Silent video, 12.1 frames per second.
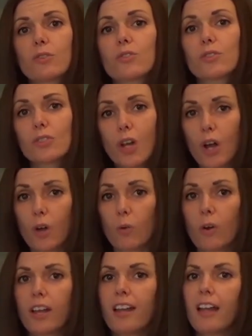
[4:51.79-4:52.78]

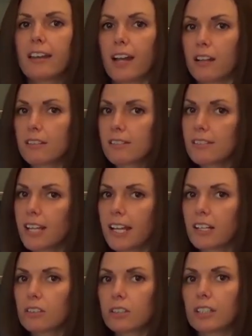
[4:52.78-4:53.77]
So now let's
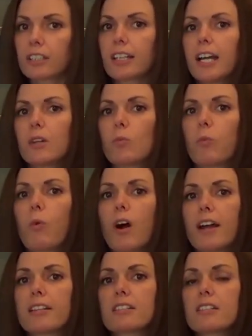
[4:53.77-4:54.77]
take a look at
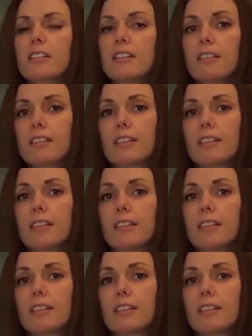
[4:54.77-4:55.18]
what